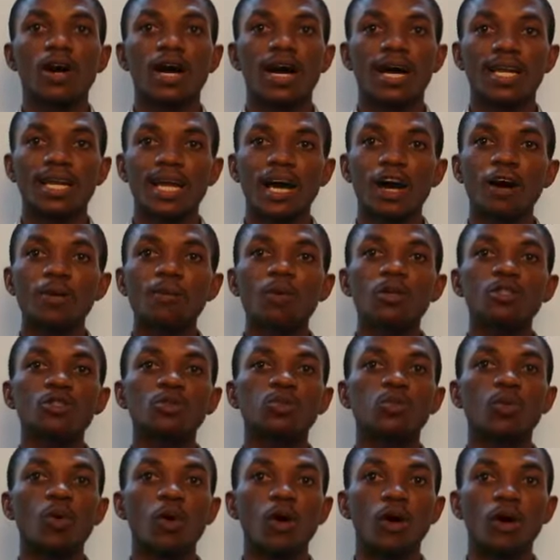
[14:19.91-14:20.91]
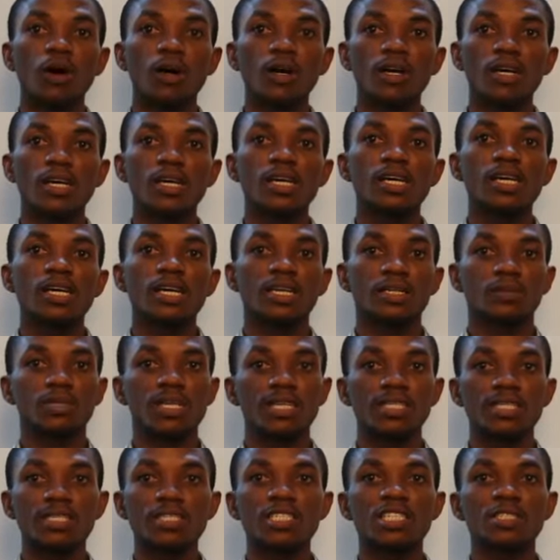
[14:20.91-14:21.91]
and how much work a
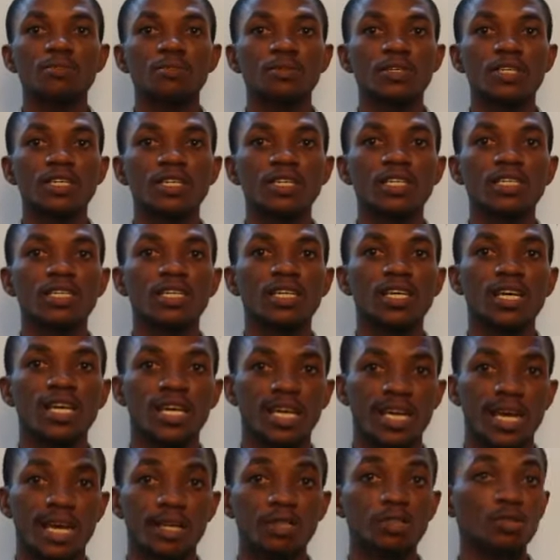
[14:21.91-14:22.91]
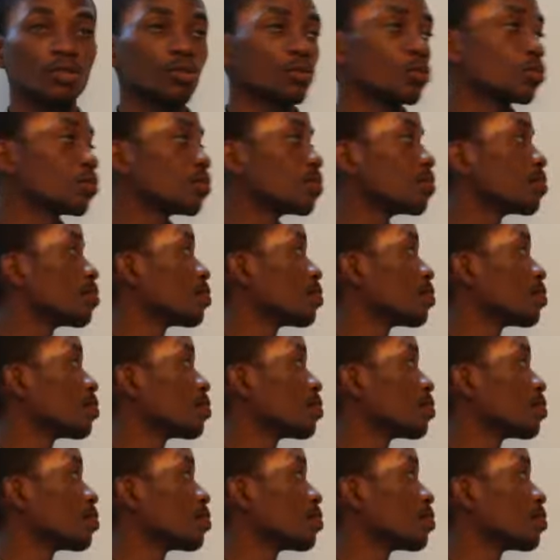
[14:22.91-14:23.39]
certain spring can do.